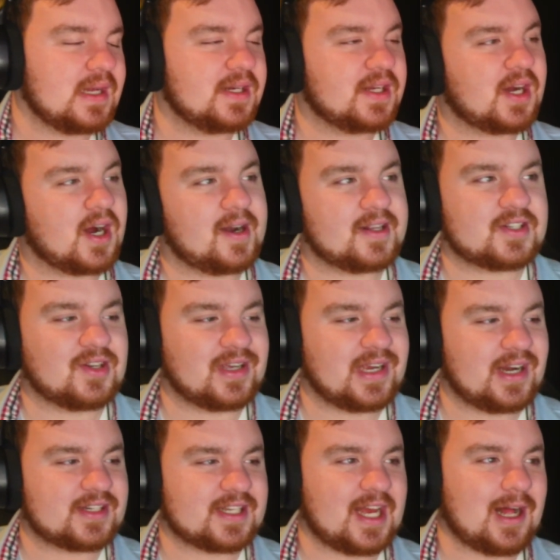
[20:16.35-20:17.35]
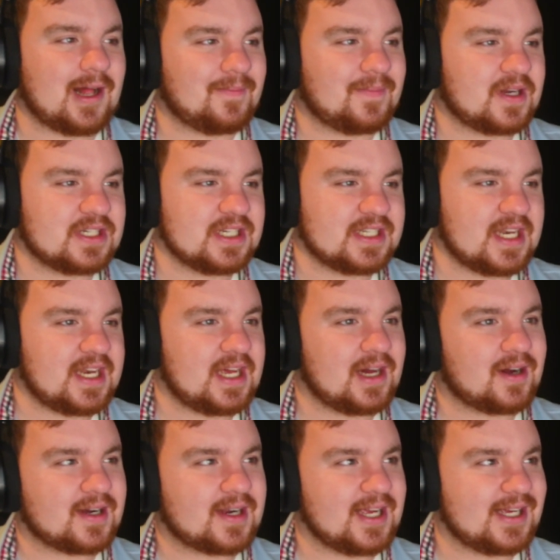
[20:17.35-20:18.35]
Garda's not here to help because she's in the
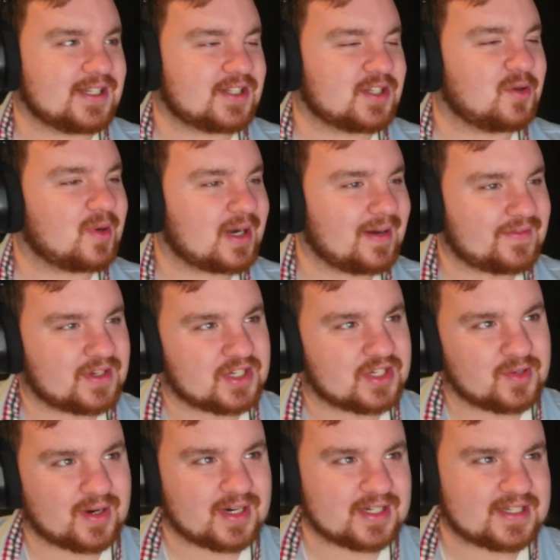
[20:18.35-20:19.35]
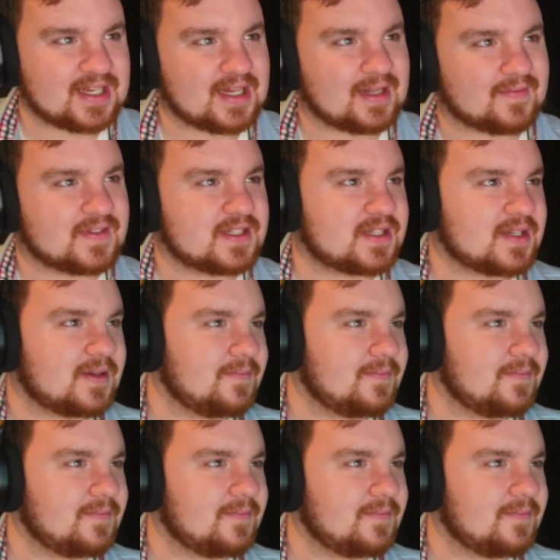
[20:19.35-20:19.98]
arcade, so we're gonna have to do it ourselves.